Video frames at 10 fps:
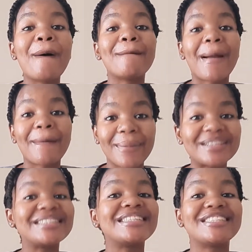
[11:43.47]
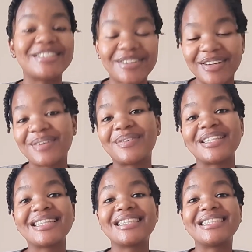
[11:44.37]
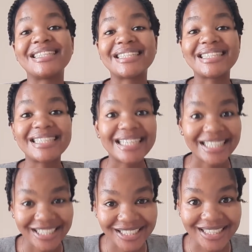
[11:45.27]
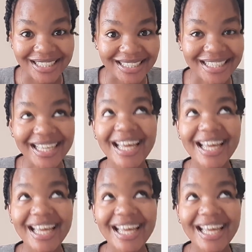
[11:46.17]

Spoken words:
my master's degree with distinction,